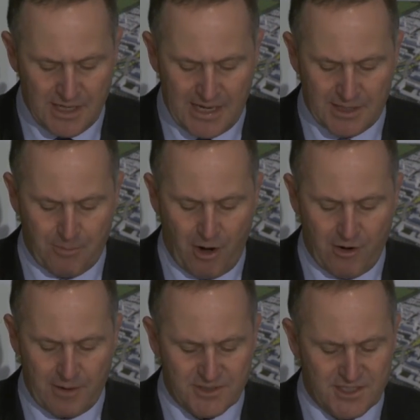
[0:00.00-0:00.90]
the
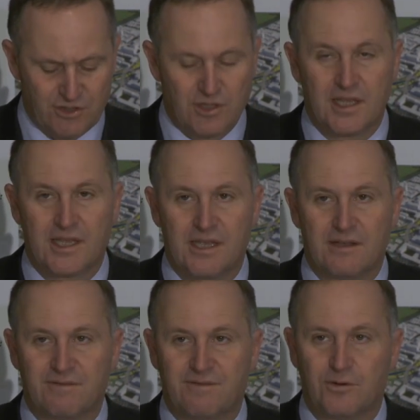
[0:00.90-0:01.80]
program is certainly
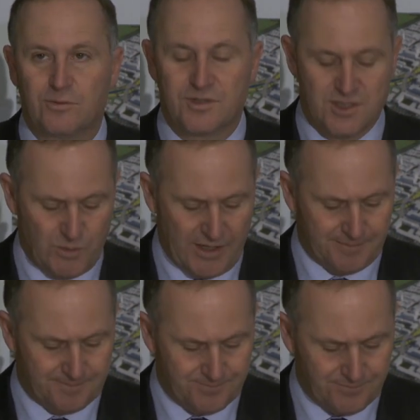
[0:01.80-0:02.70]
in full
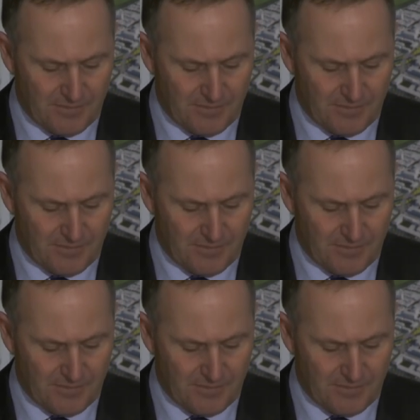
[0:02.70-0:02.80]
swing.